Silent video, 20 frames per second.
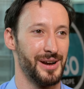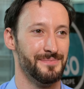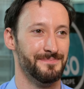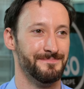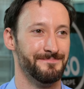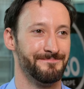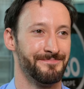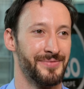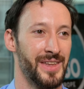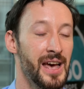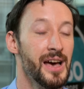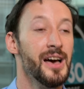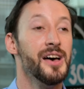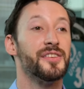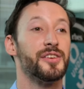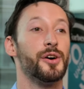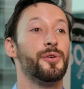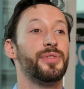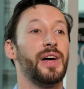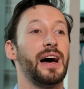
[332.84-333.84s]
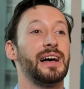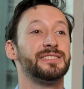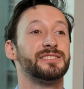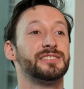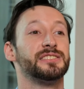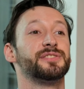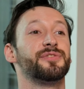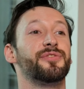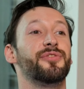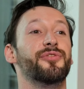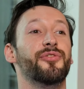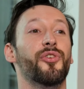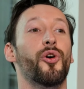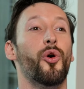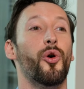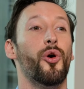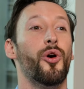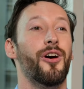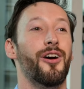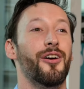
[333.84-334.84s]
rate. So that's just
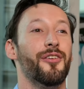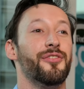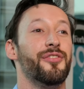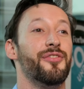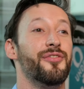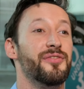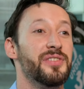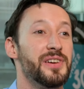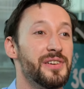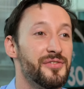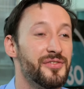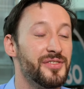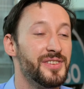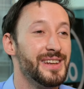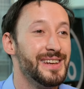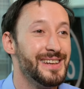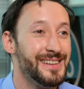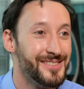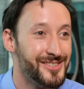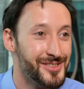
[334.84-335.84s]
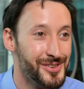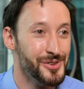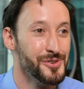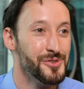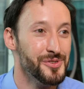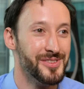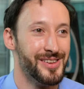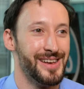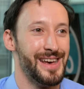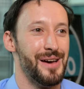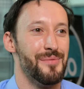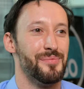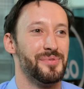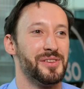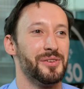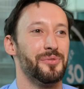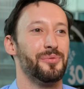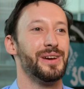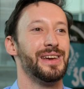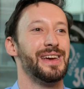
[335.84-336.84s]
4 of 52 tips
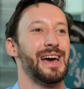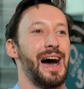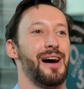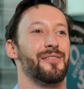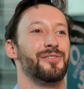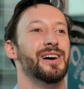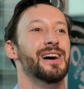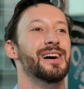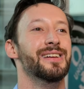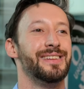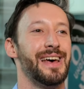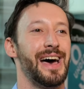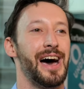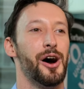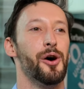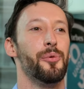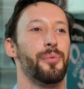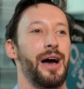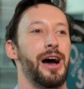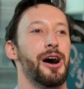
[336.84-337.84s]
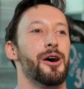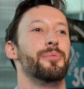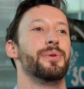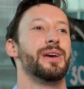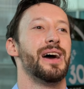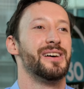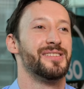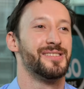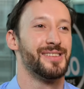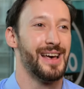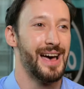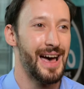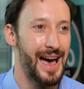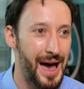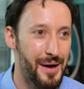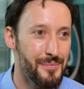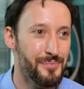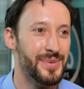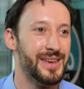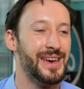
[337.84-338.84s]
that we have to help LBS
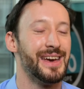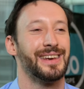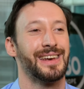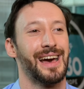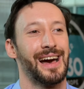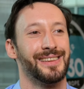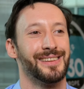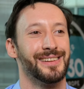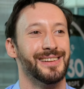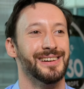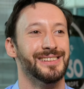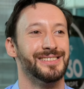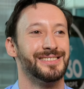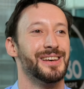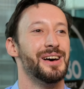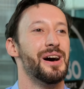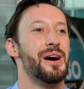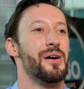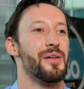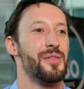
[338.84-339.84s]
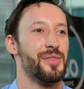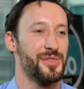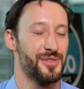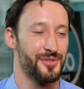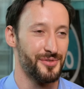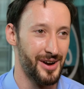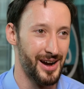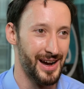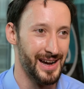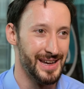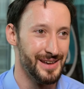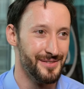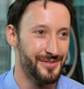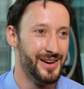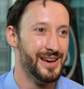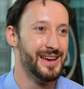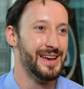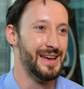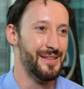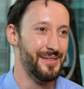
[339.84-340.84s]
MBA candidates thrive
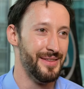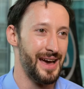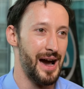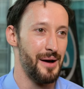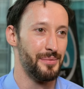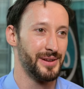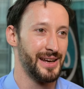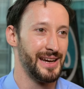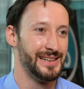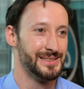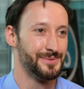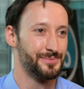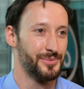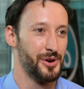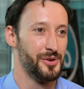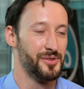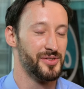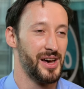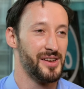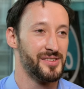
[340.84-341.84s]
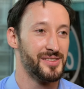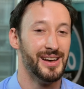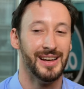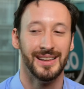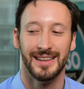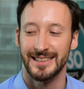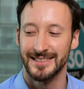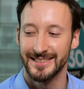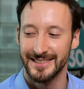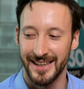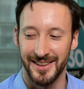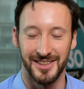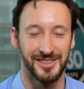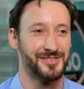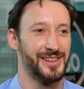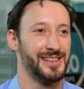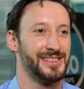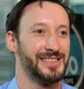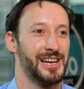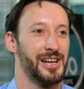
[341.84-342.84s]
in the application process. Let's take the
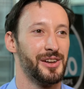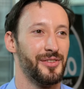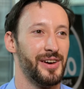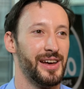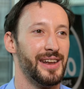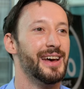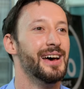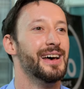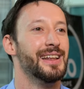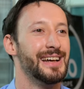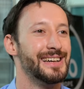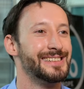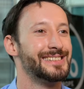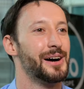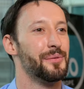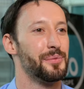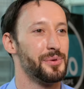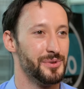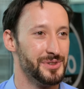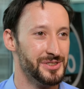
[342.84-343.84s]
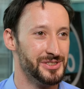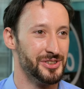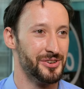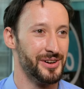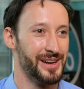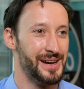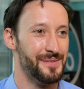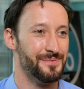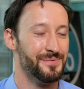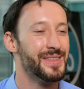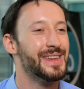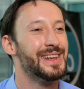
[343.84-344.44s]
stress out of it. Let's help you enjoy it.